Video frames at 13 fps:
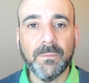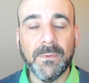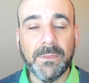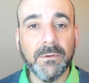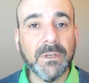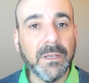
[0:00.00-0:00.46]

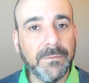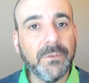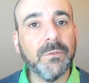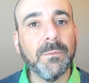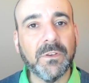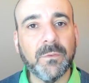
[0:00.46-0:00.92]
but they'll give you
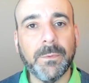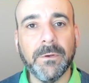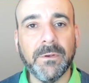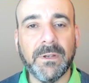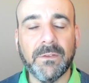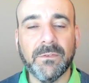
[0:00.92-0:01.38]
some
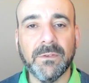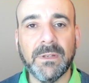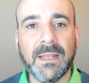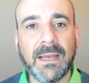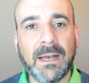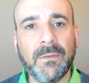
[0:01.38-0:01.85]
experience
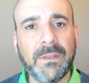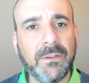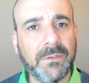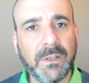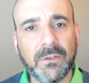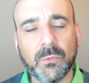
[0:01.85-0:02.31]
in how
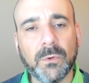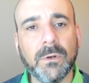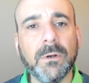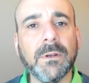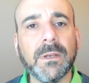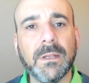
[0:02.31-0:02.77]
these things
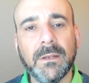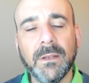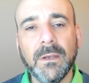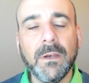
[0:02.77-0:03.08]
work, and